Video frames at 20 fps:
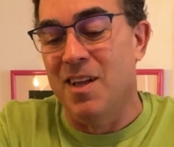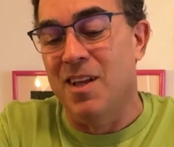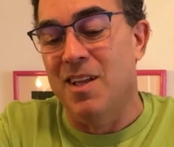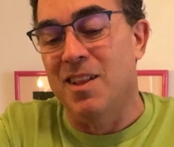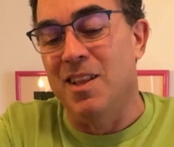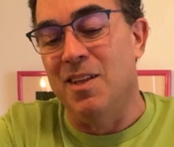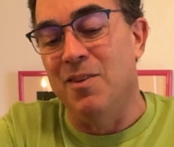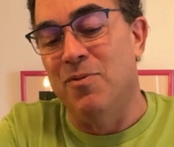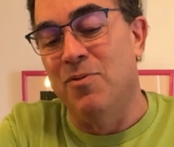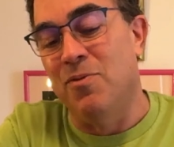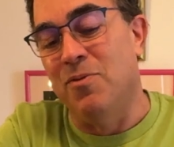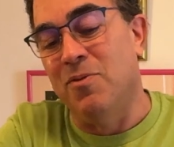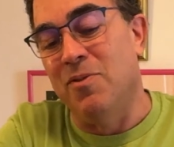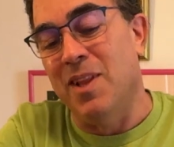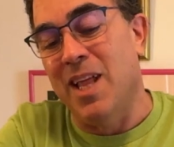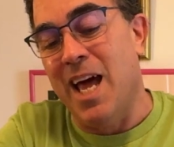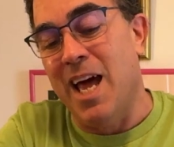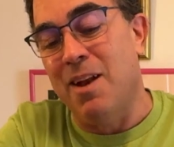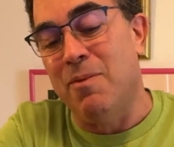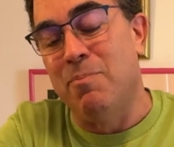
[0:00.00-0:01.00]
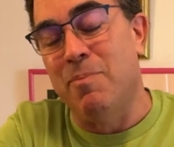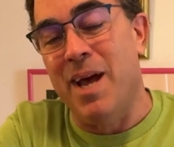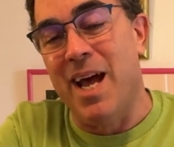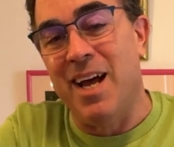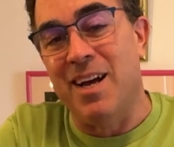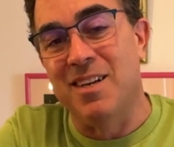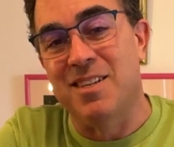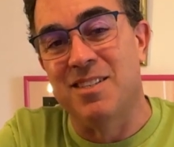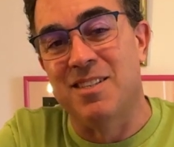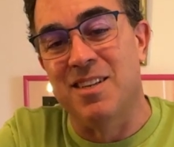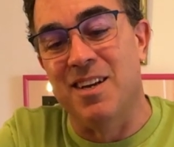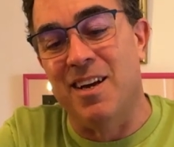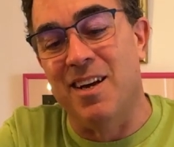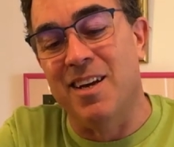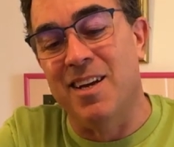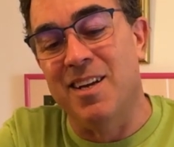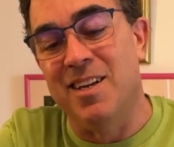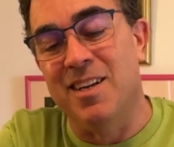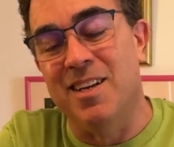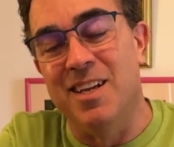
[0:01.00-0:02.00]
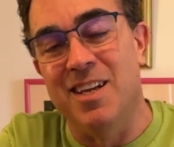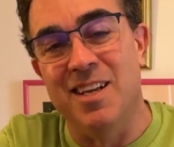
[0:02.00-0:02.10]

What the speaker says: The flat back side